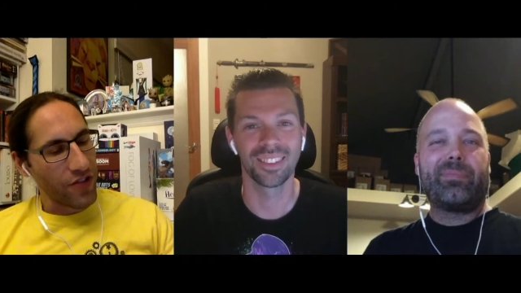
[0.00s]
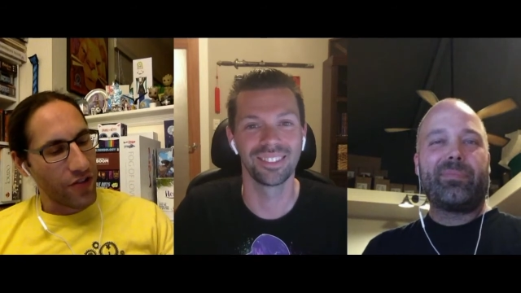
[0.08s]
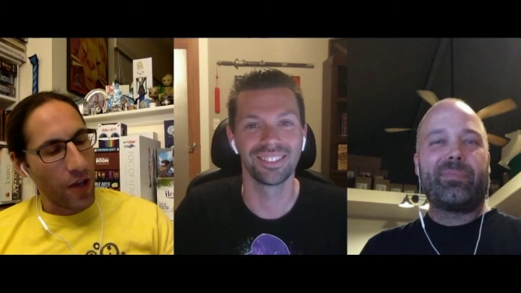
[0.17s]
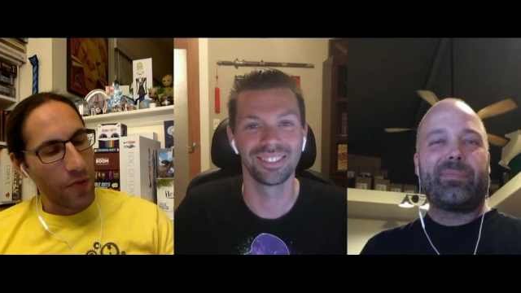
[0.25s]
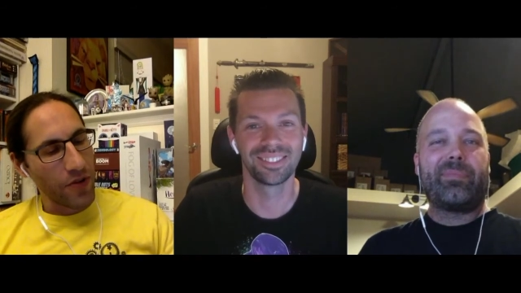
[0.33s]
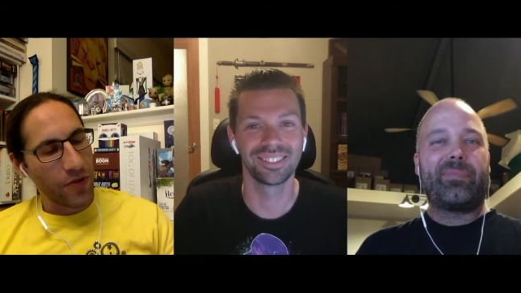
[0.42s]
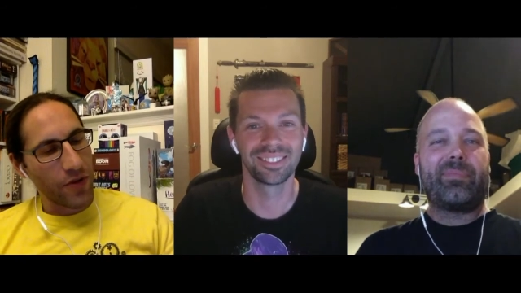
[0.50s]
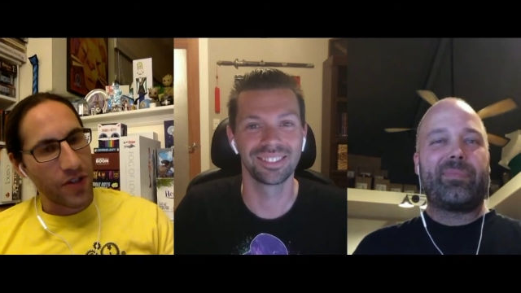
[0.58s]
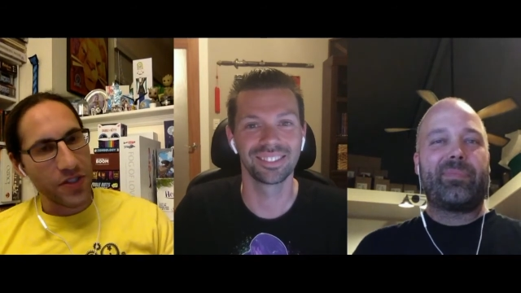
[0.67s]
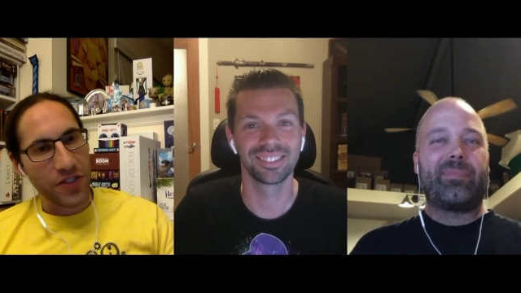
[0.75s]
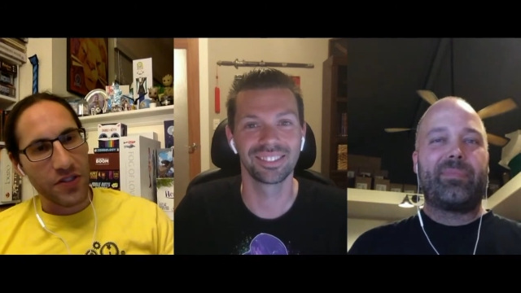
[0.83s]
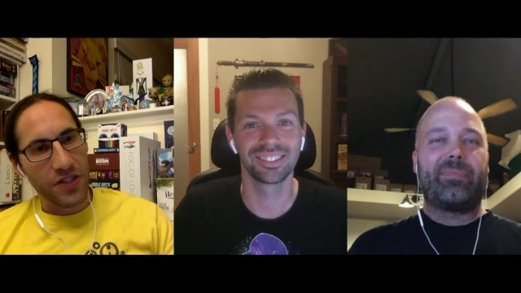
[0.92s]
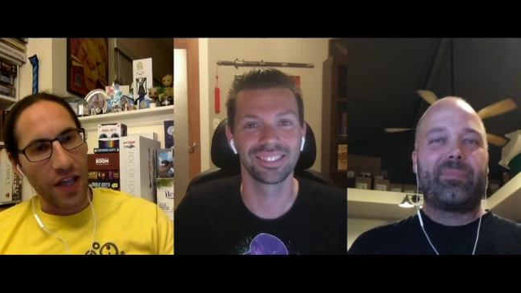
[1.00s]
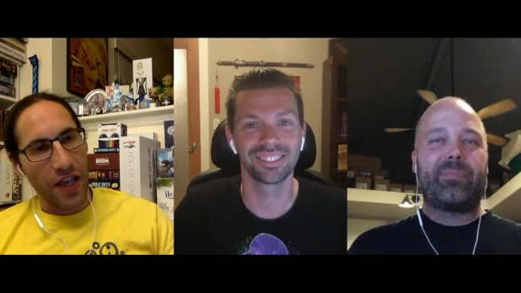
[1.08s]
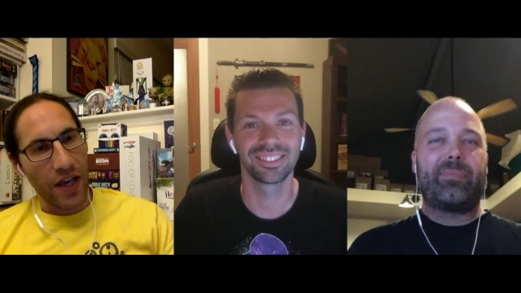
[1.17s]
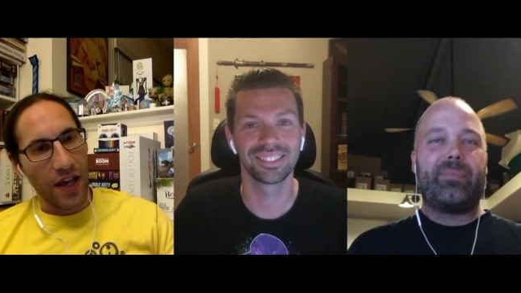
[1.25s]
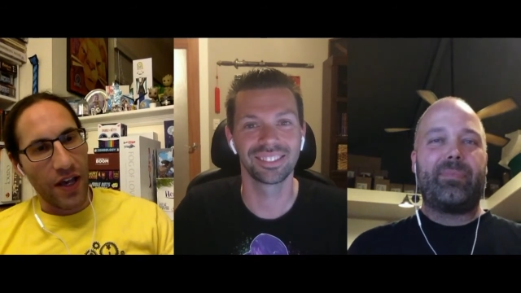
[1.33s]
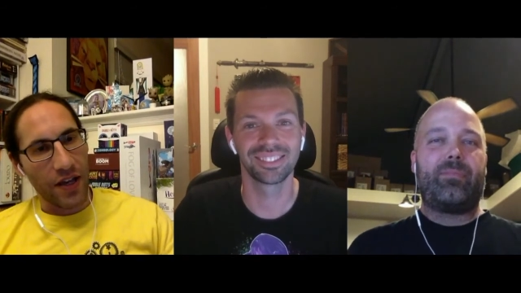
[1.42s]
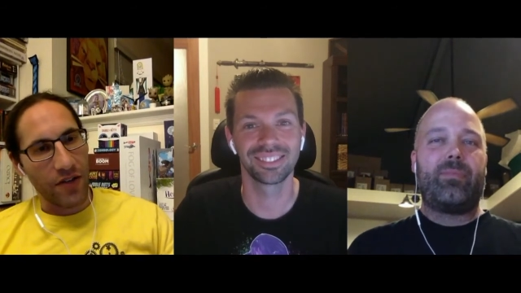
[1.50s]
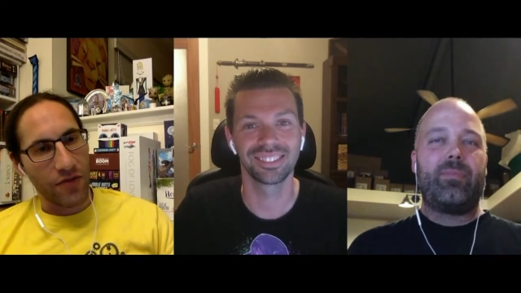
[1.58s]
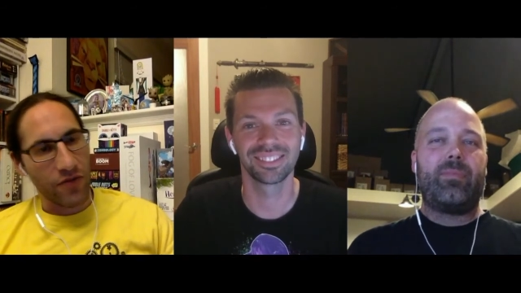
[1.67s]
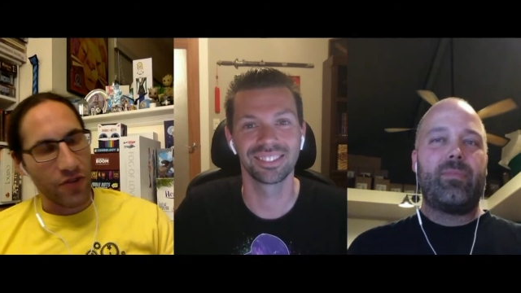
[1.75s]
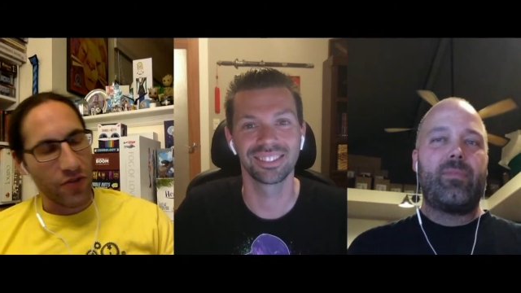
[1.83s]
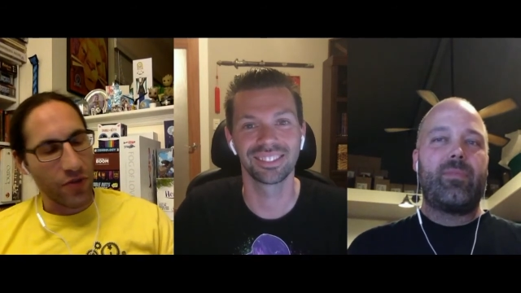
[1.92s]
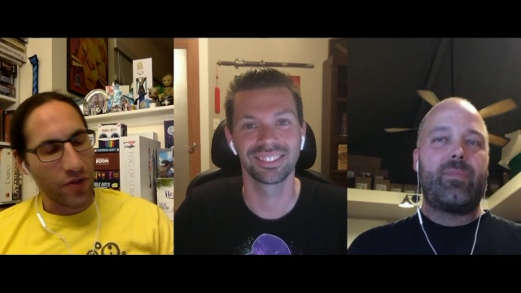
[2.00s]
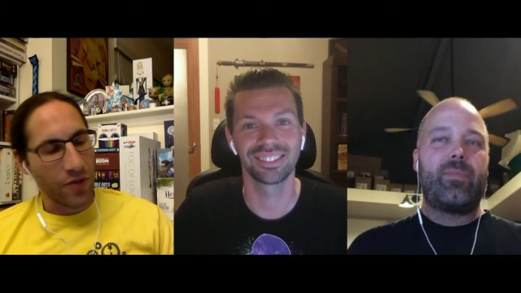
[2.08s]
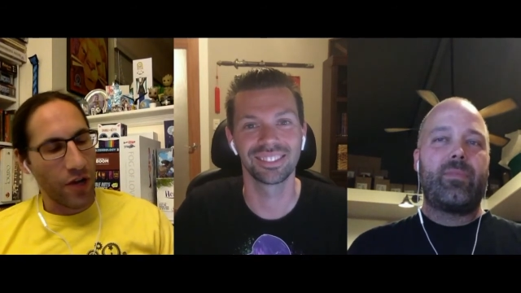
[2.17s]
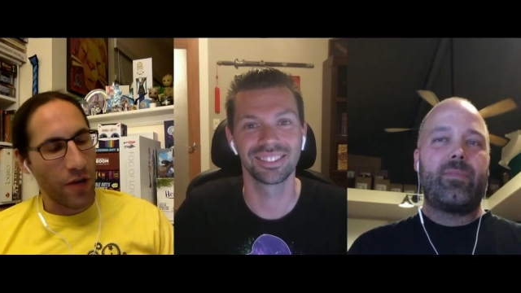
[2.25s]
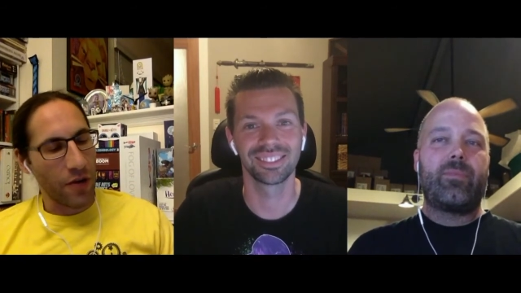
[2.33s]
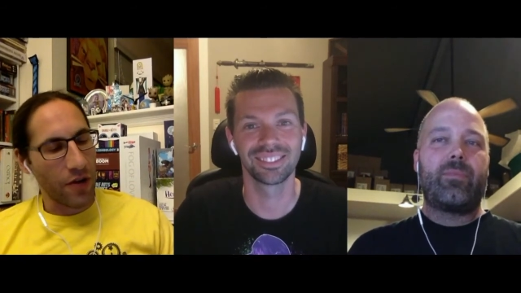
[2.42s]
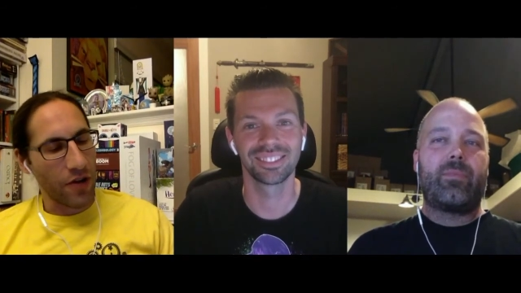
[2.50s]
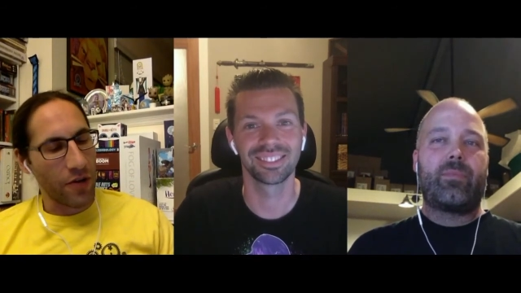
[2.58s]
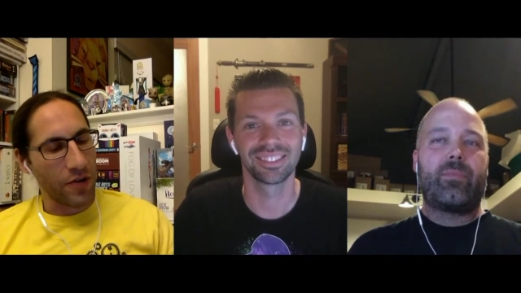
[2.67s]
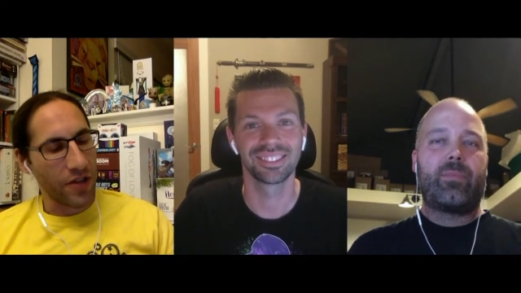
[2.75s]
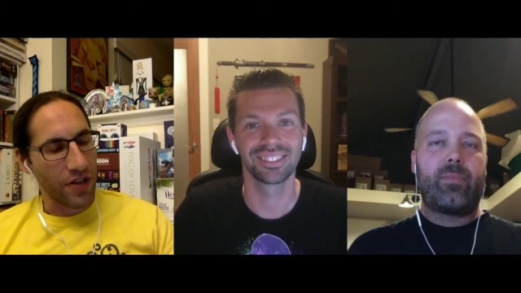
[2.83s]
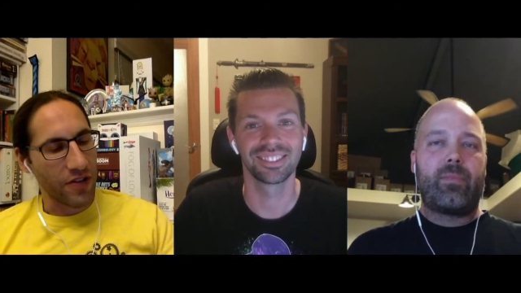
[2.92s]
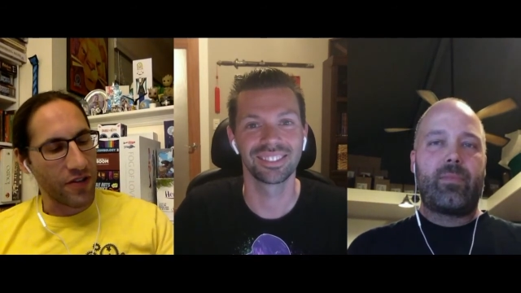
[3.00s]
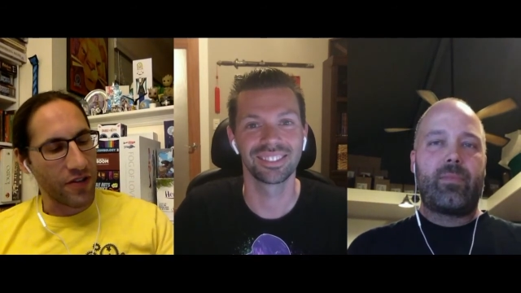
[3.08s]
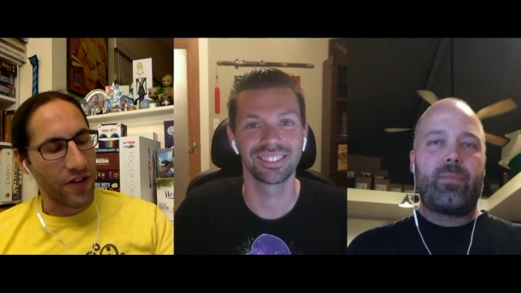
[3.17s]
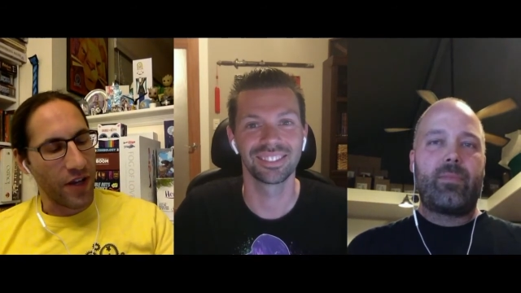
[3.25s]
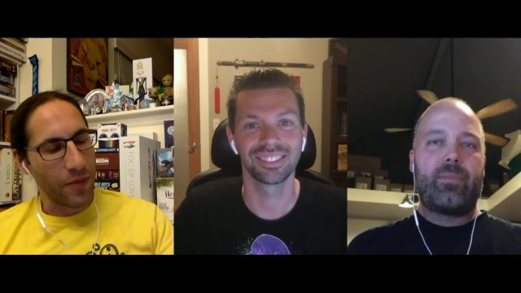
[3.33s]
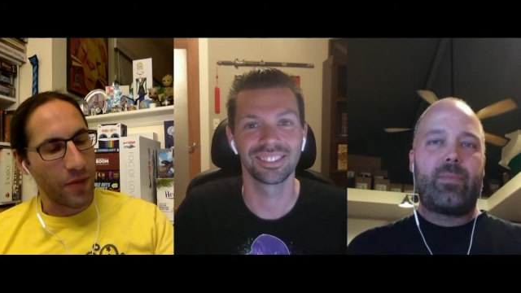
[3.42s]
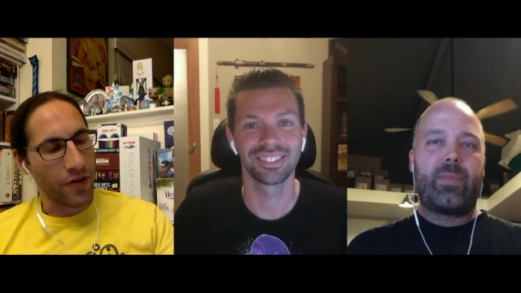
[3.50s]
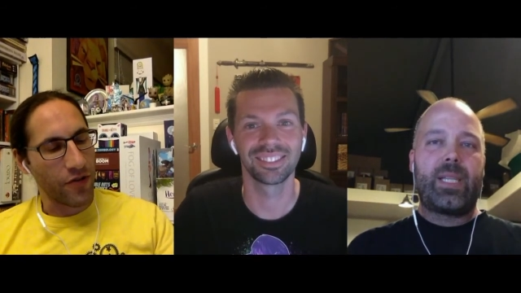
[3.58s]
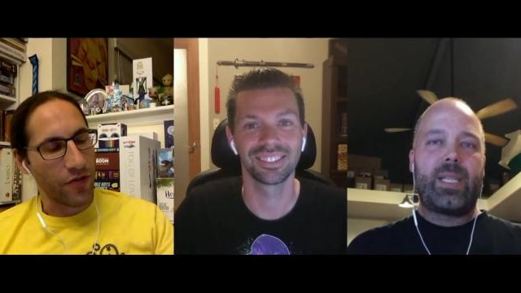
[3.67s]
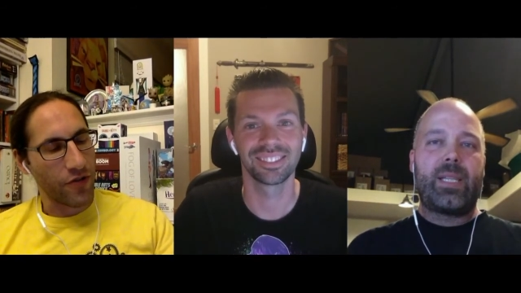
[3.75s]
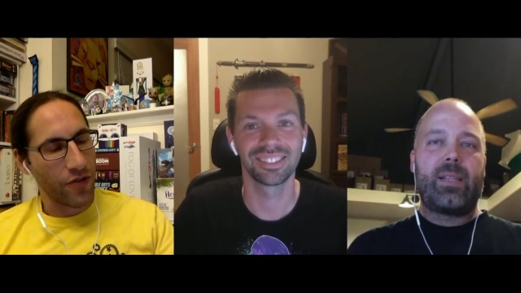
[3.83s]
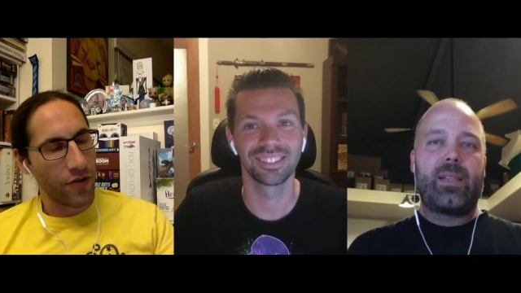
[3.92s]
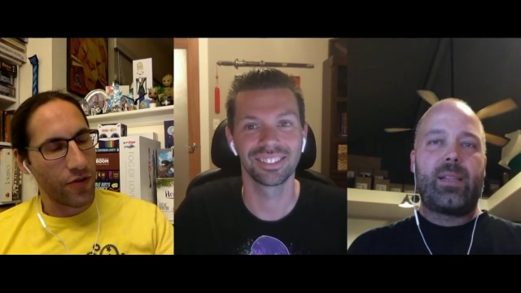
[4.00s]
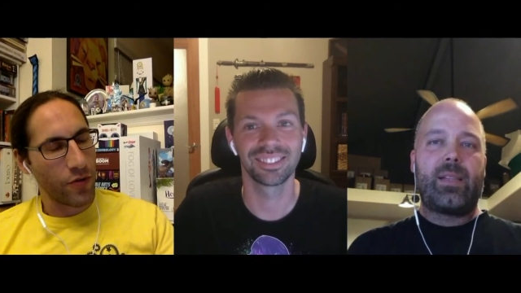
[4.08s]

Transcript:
Speaker 1: a couple other questions uh, as we're co- coming to the, the, time here. So